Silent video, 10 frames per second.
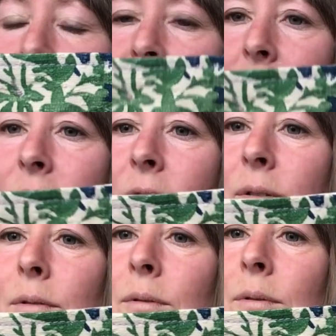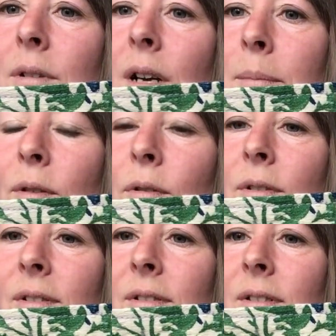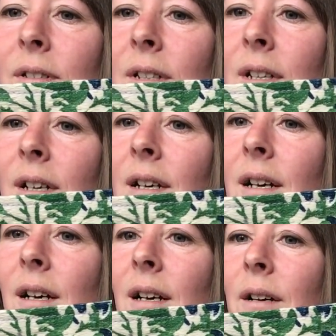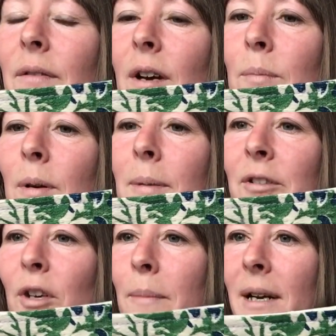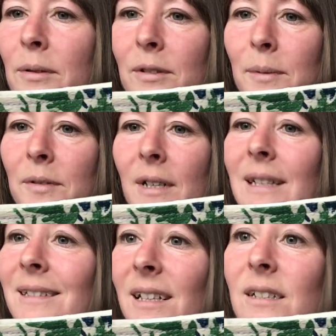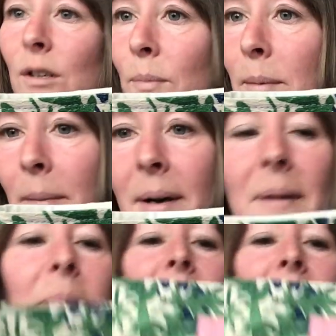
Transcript: is going to come across. Oh, that'll probably show backwards, won't it? It says Loop and Bar.